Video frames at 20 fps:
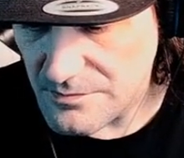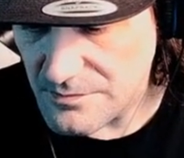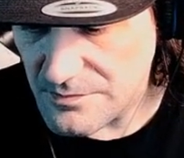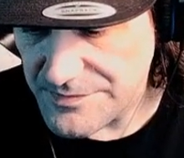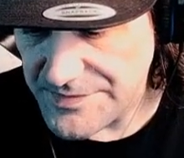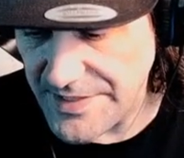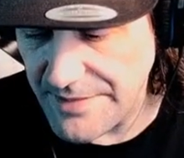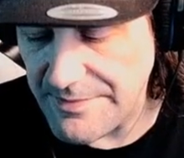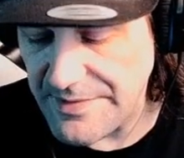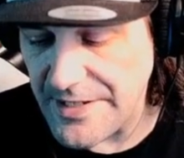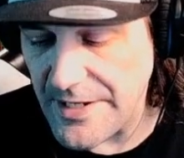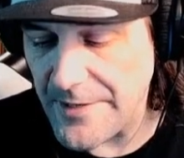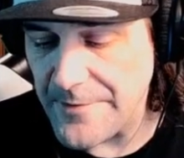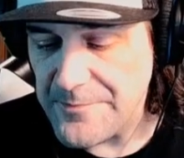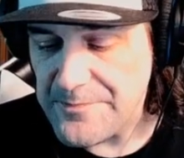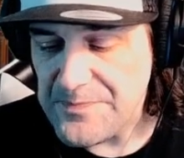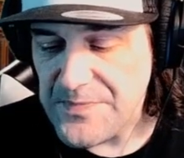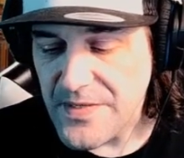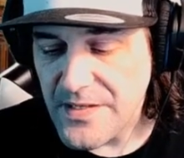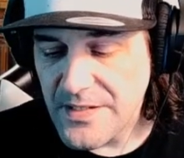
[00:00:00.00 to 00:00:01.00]
There we go.
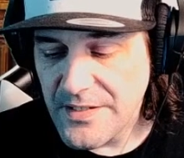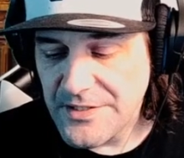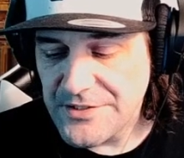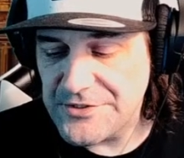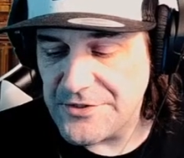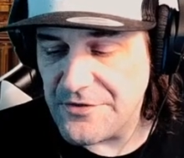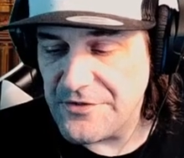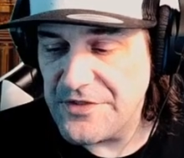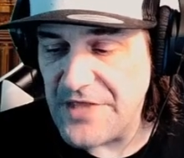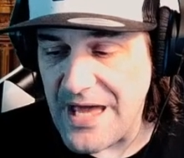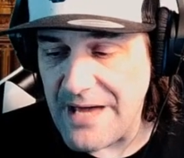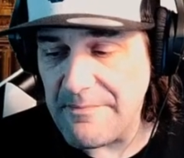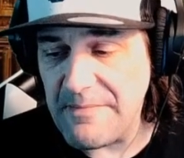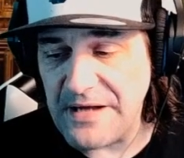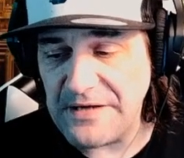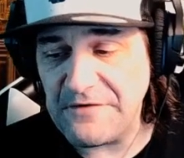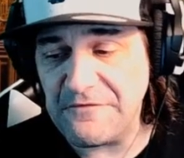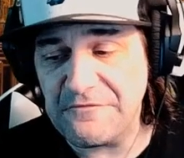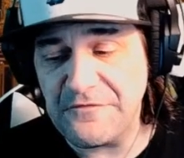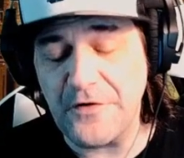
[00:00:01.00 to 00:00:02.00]
So that
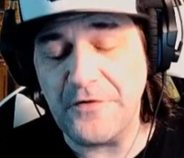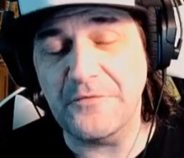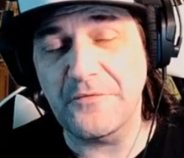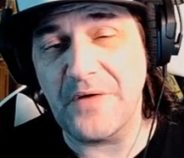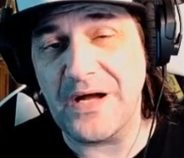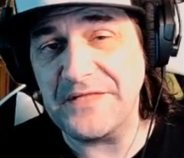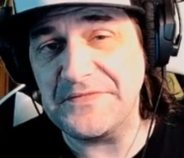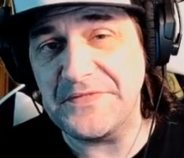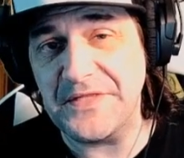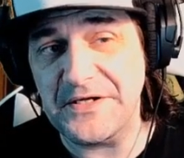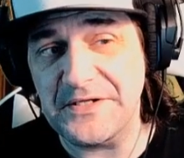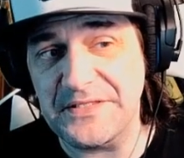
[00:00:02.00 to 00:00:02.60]
microphone right there,